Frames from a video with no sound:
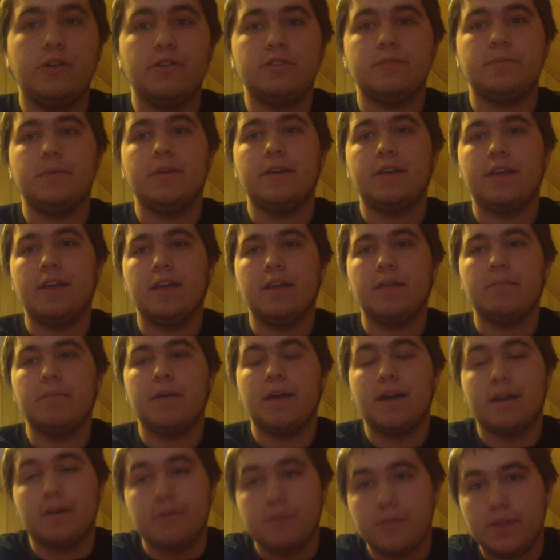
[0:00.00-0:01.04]
speaking,
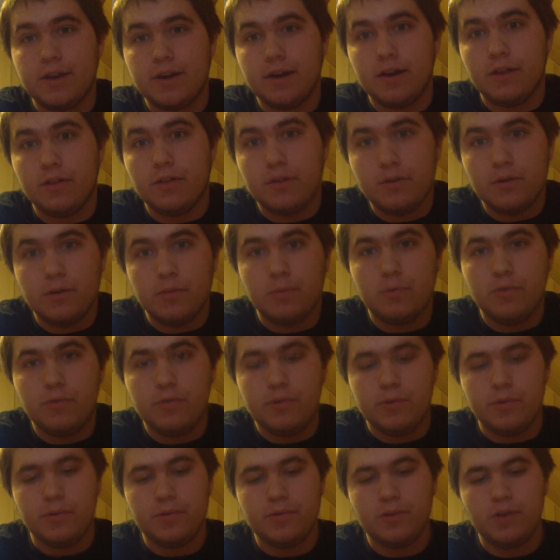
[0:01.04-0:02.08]
back with another movie
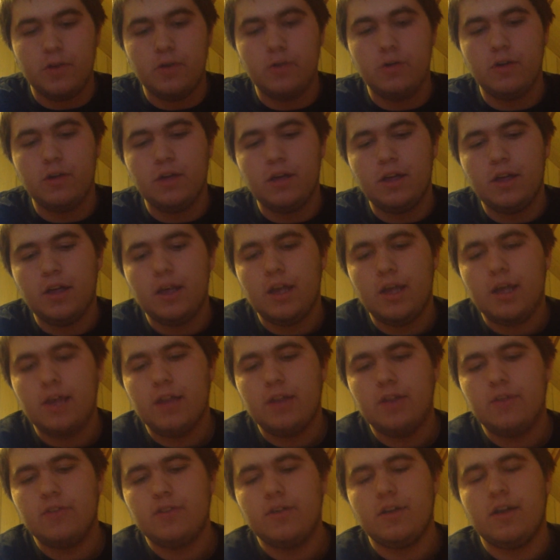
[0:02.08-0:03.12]
review.
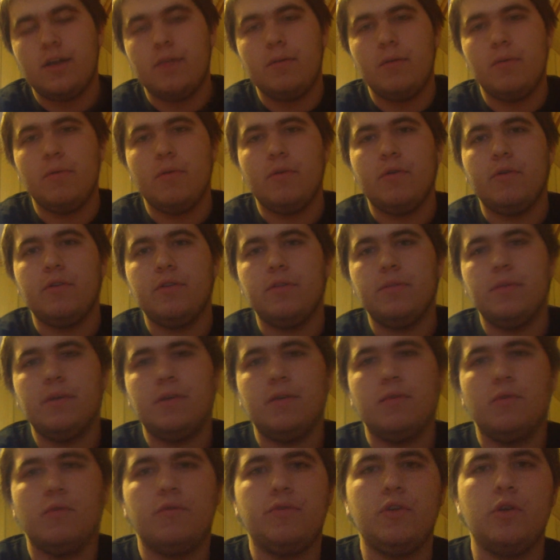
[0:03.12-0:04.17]
This time I'm going to be
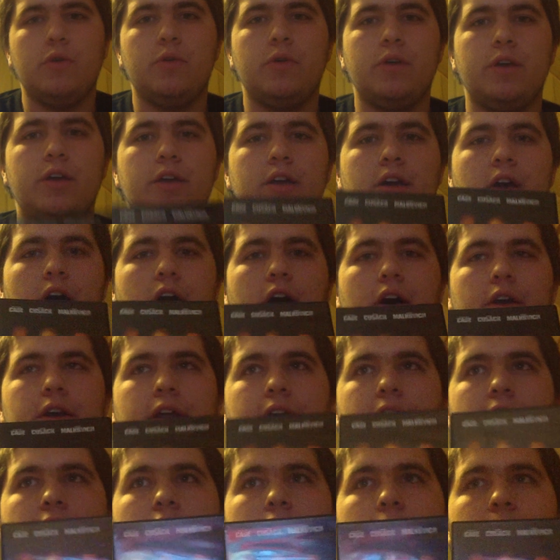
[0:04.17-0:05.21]
reviewing Con
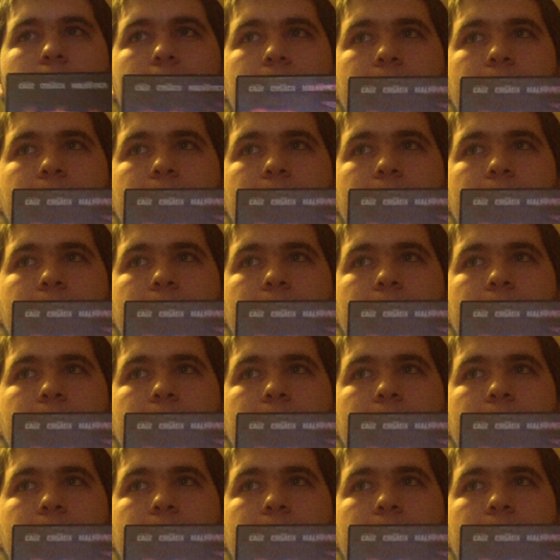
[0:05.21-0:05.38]
Air.